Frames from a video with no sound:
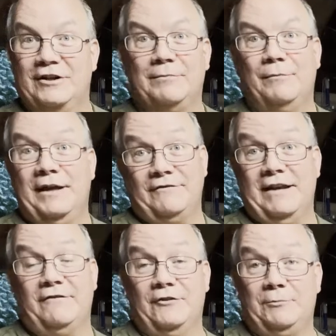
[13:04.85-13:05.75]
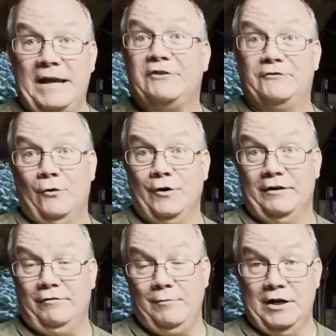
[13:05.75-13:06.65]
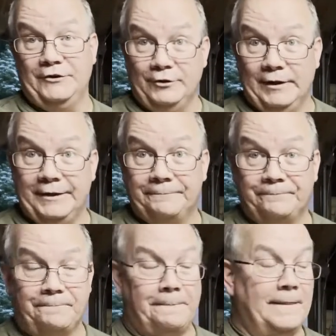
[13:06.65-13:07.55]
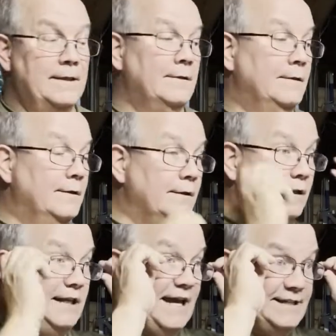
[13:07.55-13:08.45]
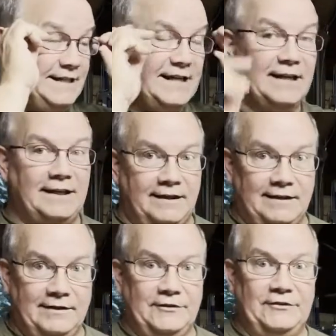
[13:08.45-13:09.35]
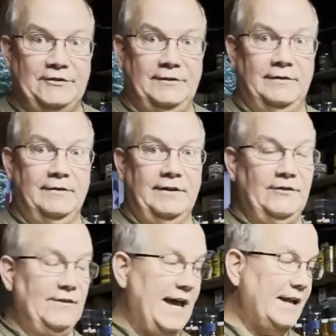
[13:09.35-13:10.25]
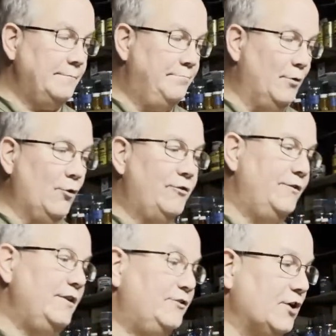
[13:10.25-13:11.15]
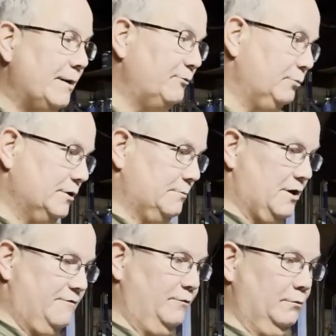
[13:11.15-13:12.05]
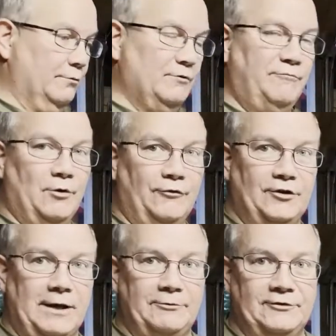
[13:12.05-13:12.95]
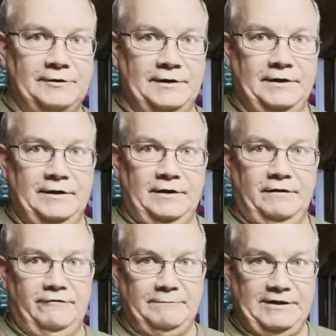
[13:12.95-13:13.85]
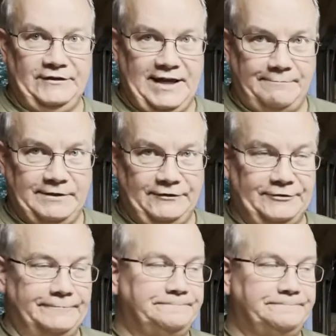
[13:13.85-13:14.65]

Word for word: but we have to have the space for it if we want to do it. And the idea is, is that both of these tops will come off. We'll remove both tops from these cabinets